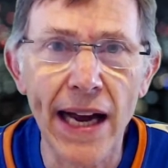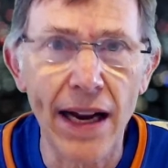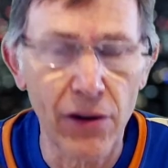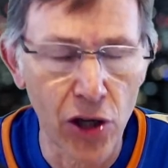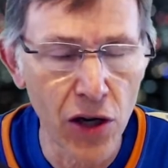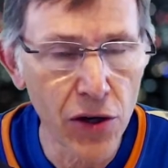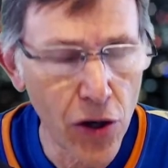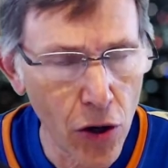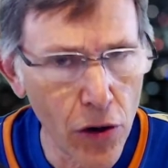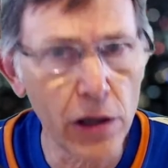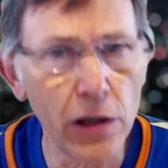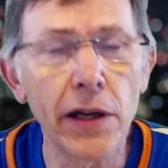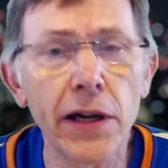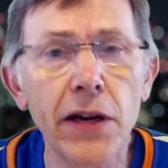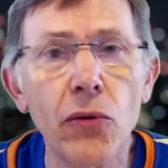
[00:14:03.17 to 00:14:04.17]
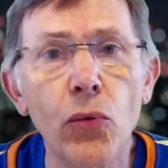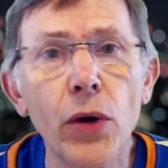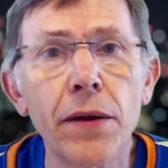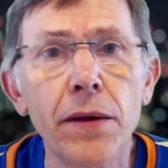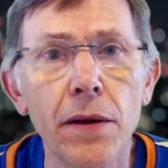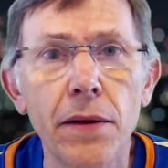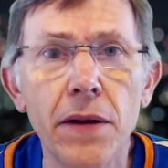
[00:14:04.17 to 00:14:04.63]
concurrently
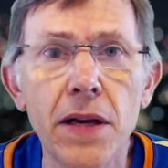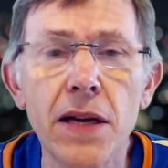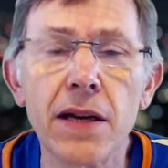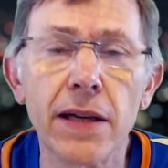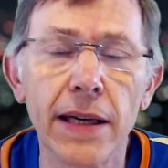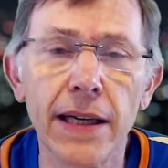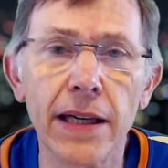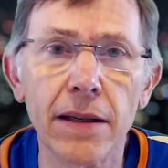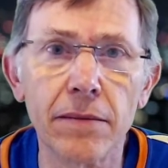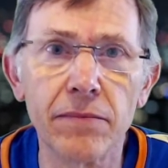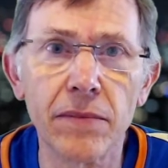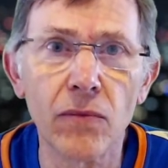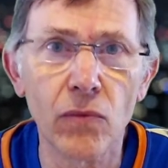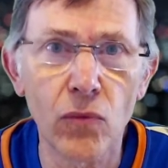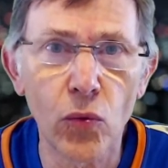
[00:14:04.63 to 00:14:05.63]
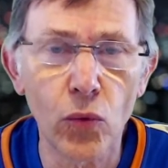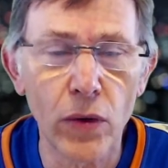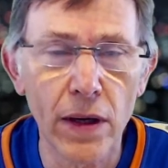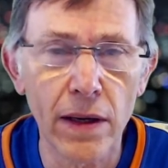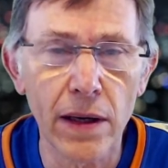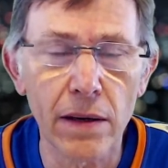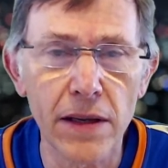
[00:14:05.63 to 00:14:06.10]
with the
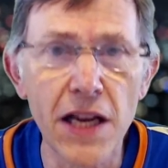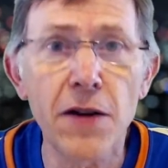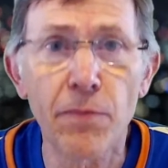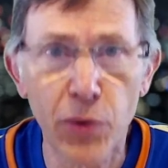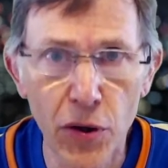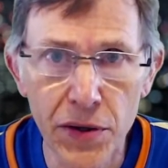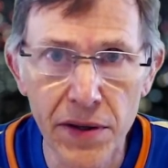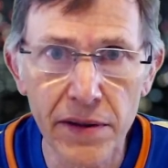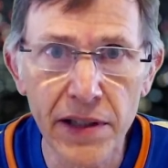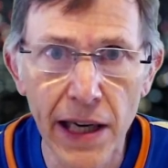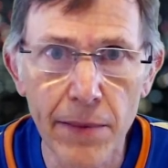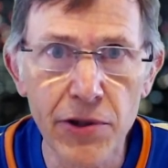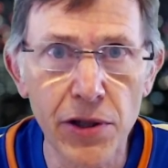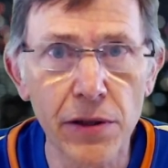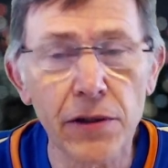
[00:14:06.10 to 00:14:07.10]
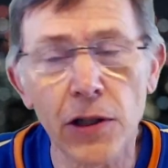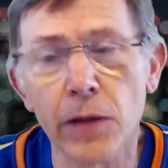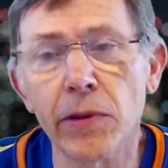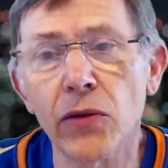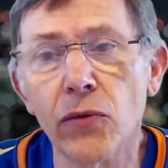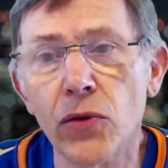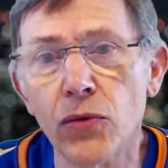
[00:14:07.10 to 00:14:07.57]
in-person Time Machine
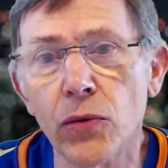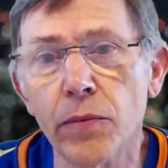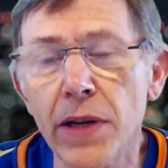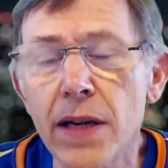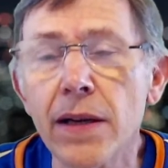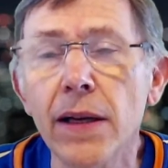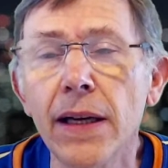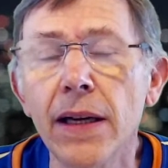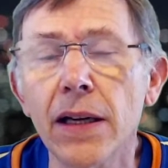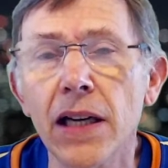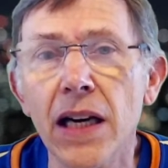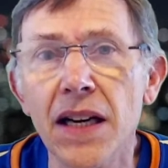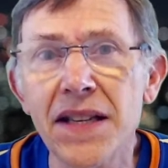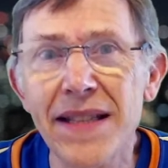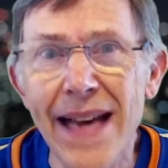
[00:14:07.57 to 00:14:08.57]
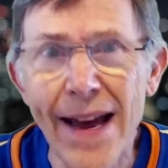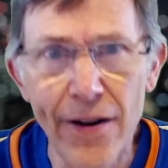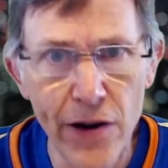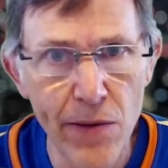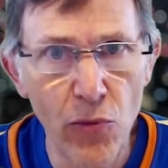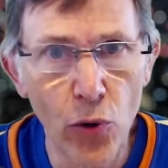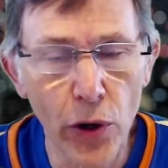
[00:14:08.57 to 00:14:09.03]
tournament, which will be
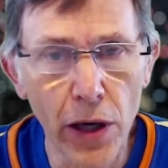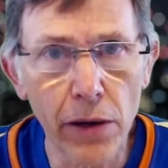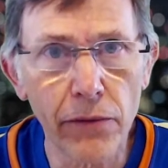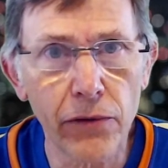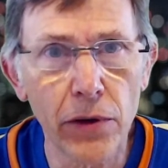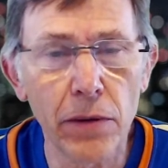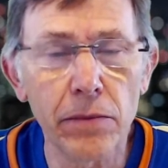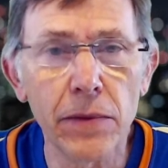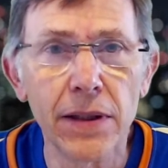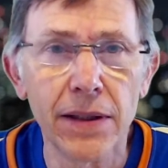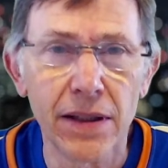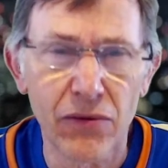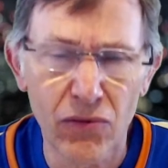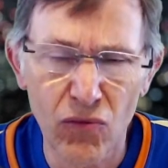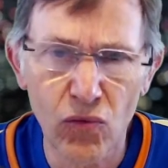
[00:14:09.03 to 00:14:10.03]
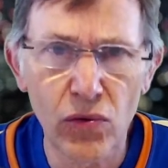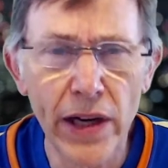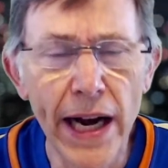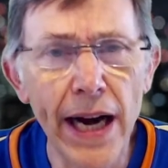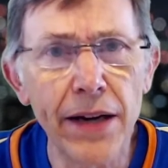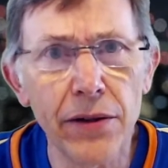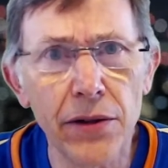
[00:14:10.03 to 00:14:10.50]
Saturday morning from
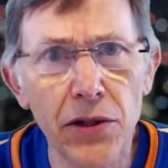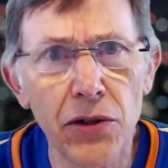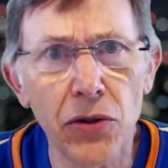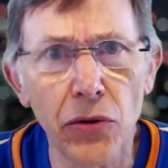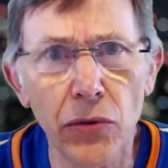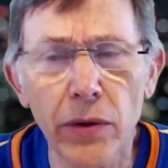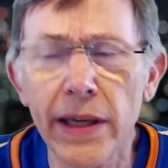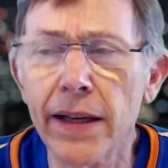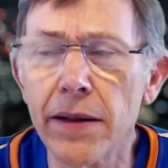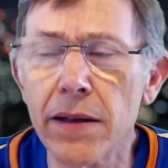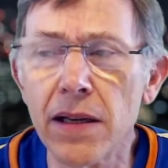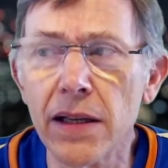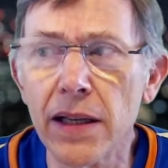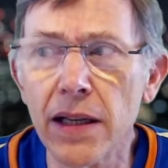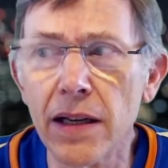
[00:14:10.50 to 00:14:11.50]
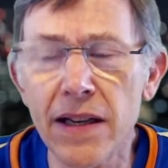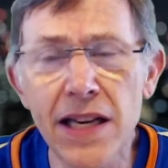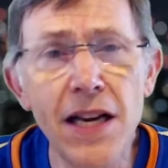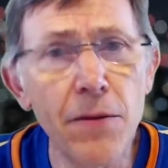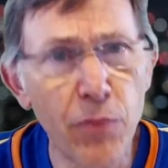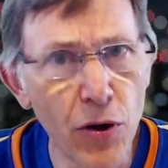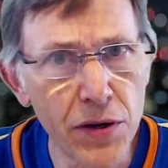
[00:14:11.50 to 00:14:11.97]
9 to noon. Now, the
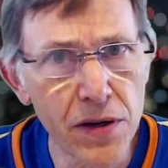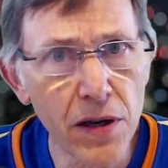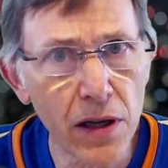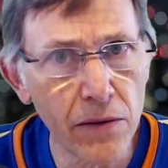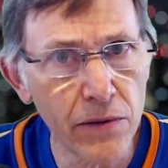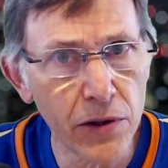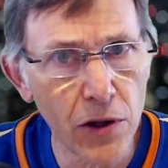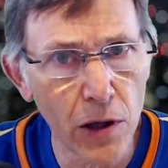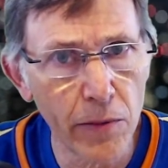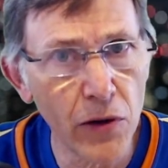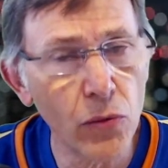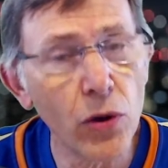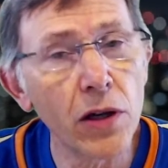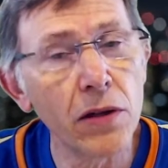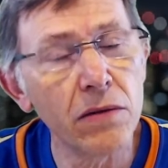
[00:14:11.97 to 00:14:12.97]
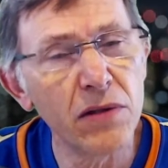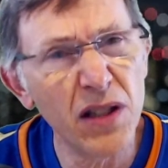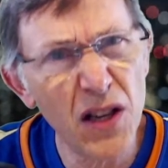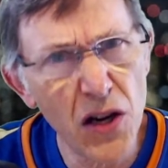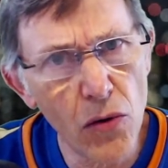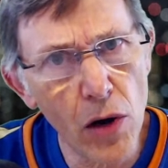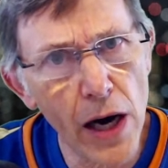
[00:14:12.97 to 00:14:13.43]
in-person tournament will
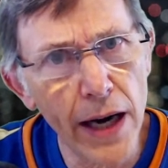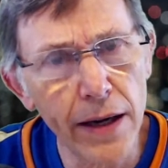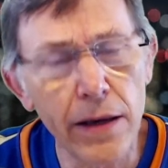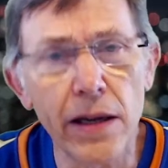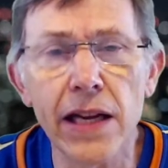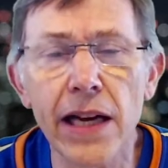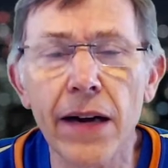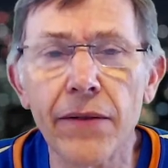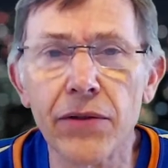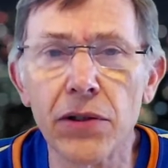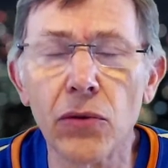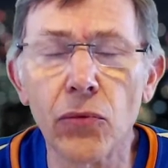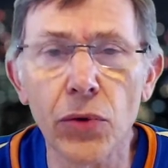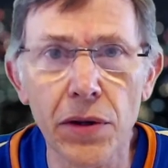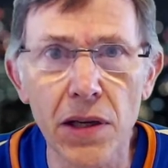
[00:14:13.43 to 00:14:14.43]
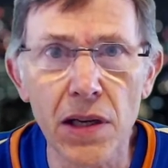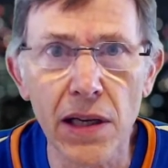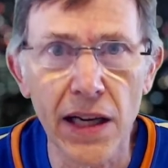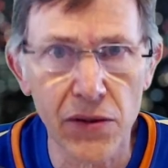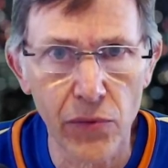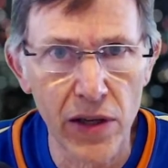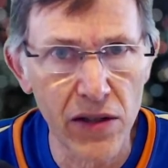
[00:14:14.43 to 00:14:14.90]
continue on into the afternoon with
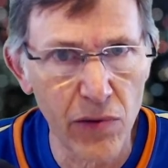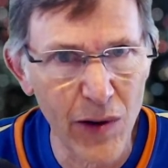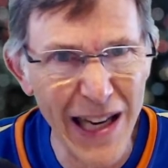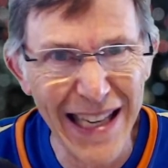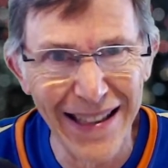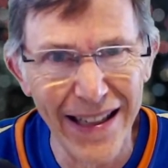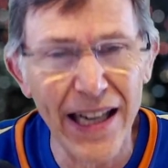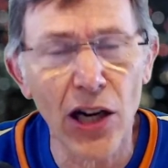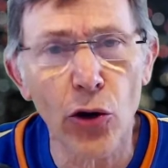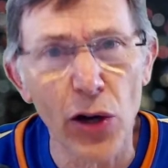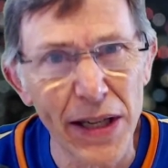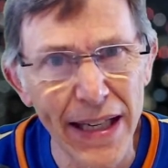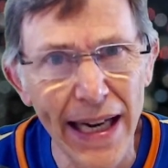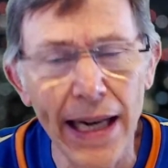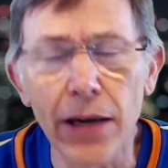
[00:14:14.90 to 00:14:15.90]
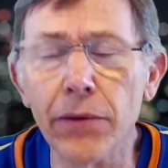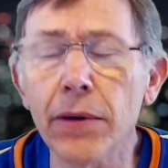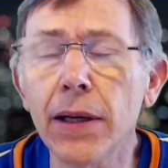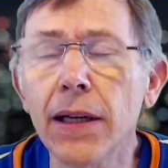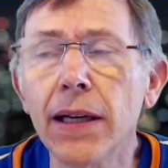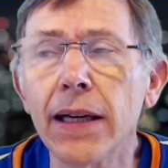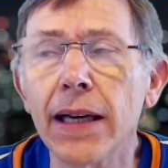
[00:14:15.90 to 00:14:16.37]
as we narrow it down.
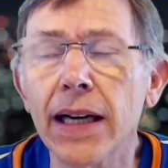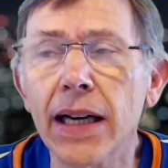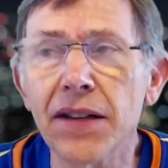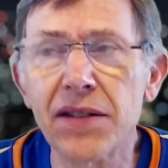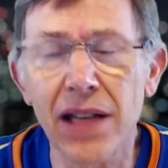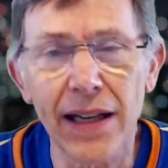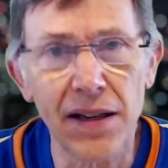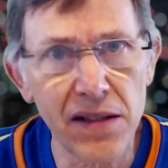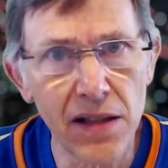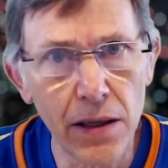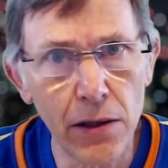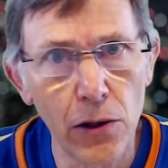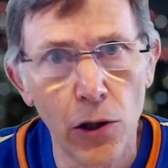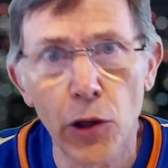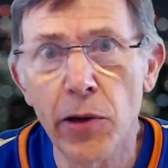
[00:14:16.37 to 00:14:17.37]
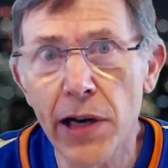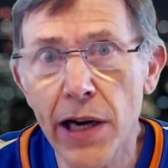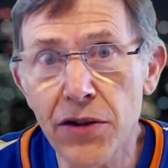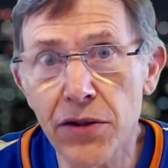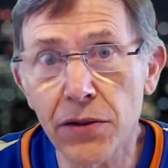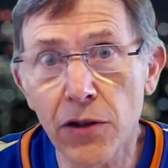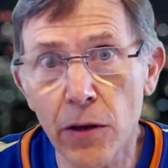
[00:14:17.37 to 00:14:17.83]
It's like a single
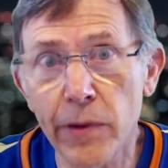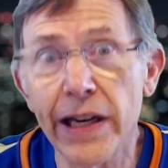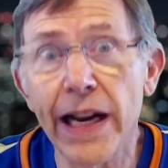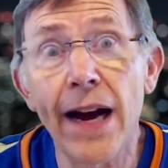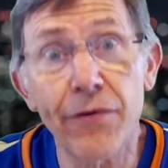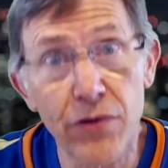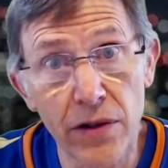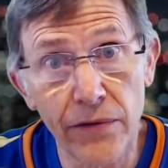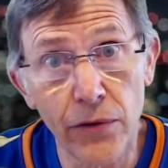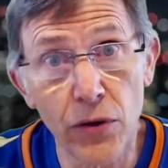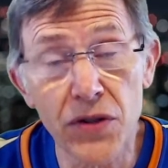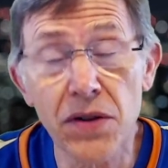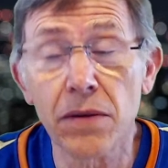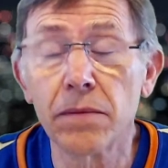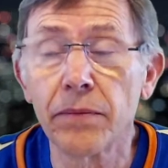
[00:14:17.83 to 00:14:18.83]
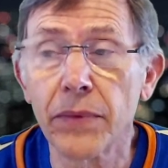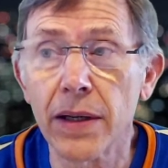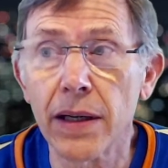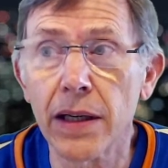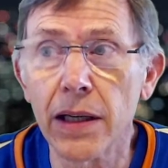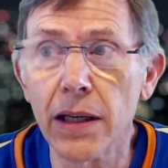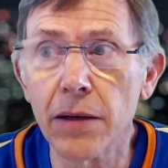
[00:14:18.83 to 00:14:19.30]
elimination tournament after the first
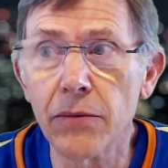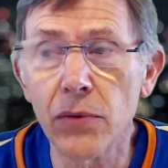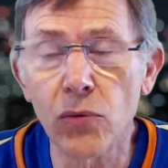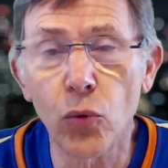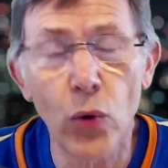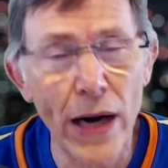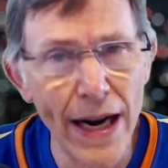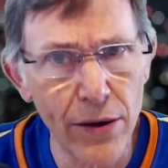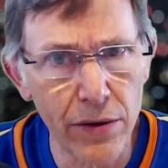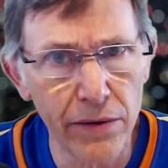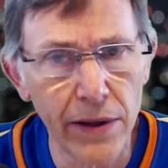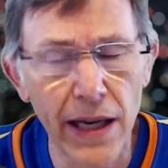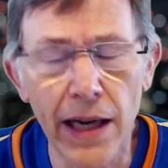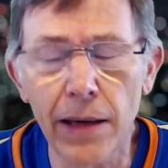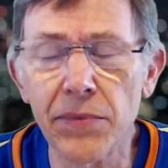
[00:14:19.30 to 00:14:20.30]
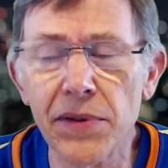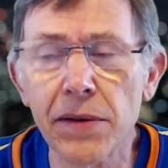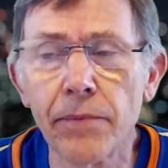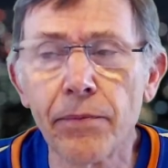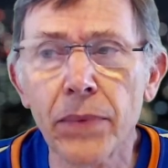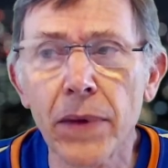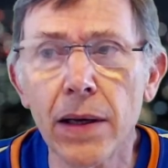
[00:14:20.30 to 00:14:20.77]
round of games.
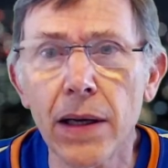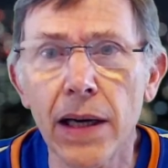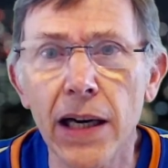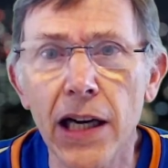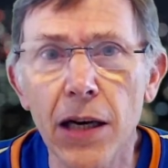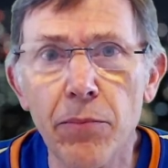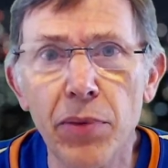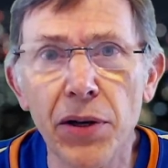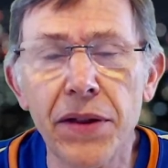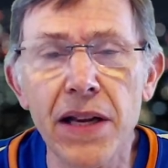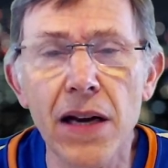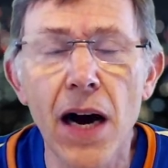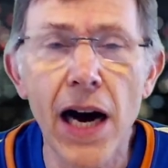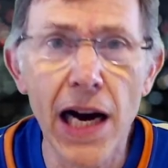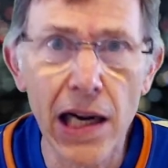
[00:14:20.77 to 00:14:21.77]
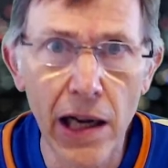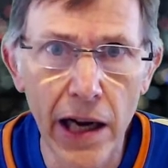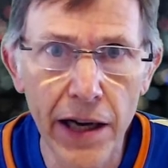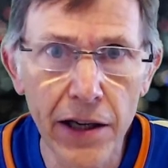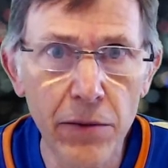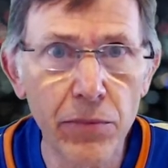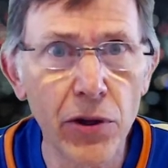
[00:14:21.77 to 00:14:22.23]
But the
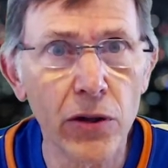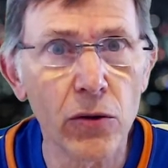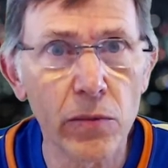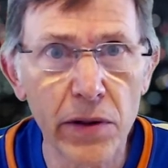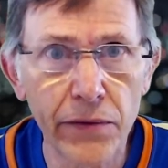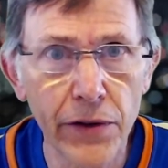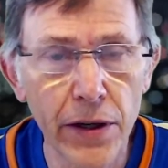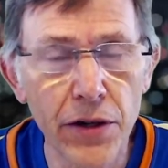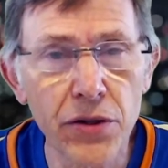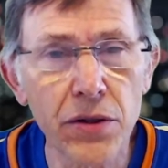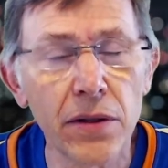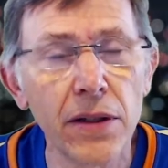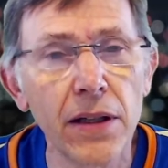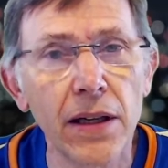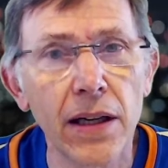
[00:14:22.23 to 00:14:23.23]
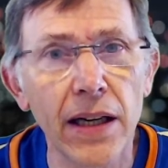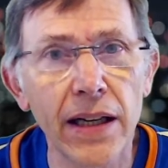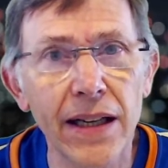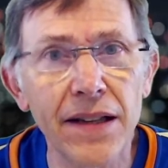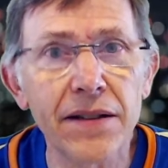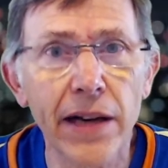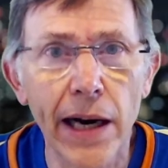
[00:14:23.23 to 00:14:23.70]
online component will be finished
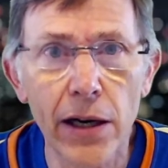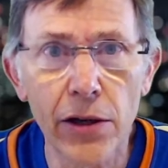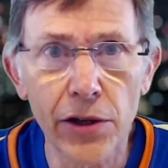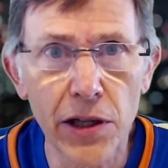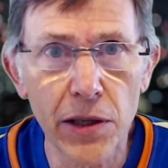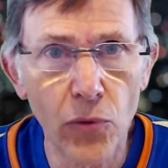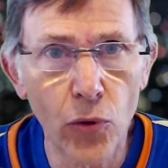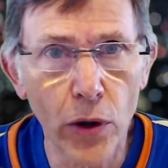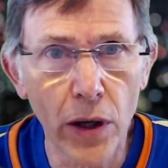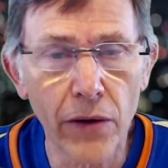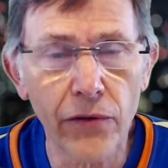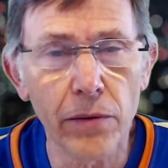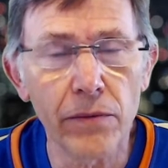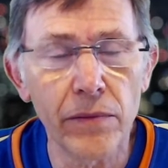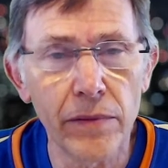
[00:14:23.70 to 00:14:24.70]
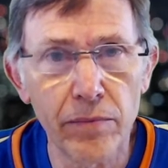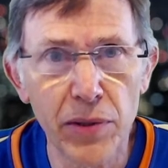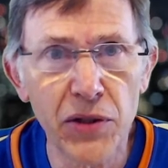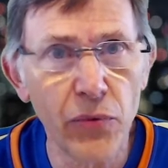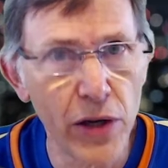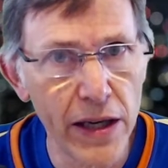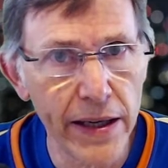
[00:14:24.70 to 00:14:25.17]
entirely in the morning from
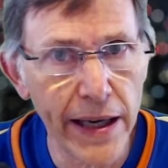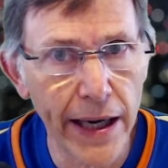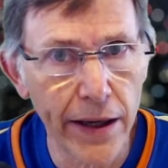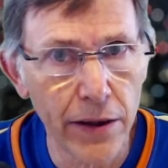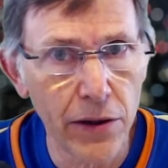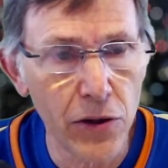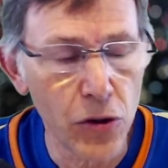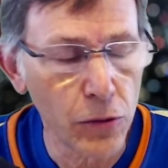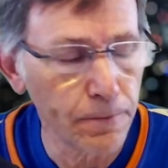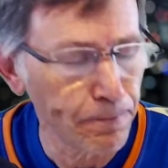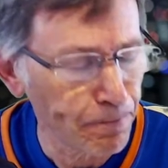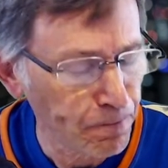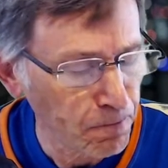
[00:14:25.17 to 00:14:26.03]
between 9 and noon.